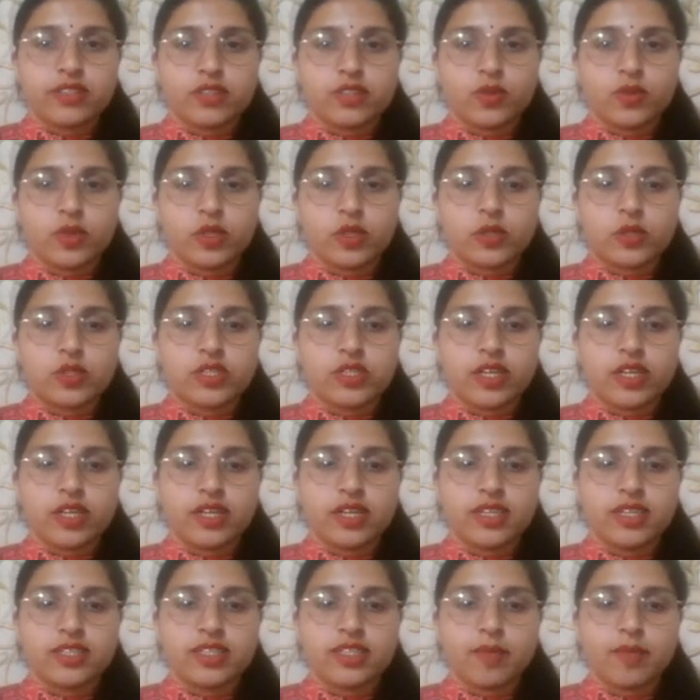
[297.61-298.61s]
going to study
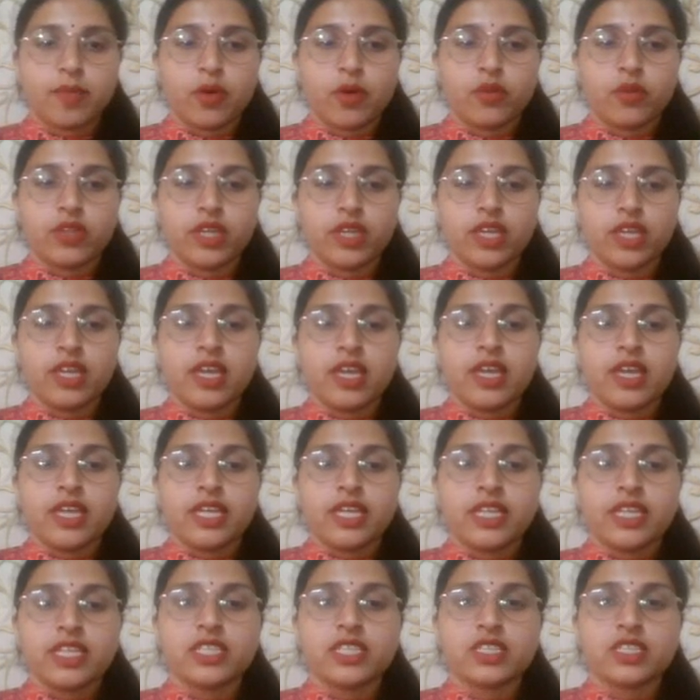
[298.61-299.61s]
is about the
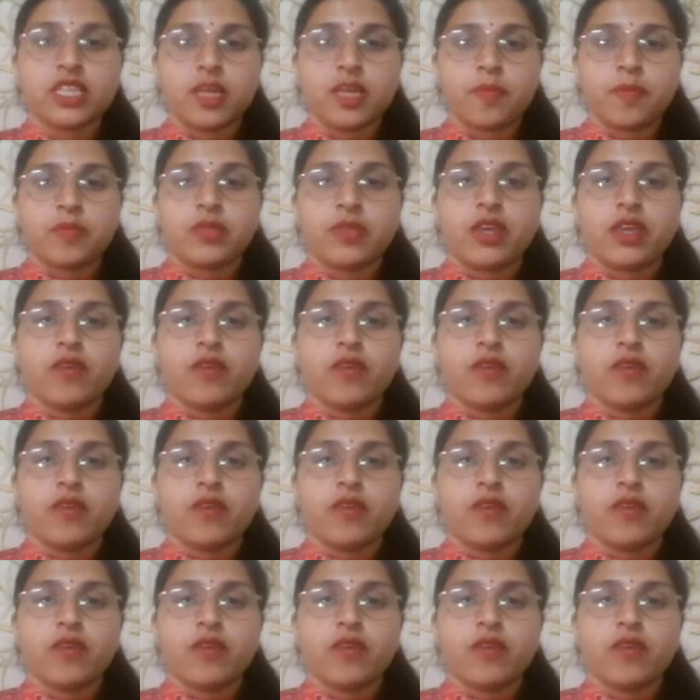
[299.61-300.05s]
interrupt.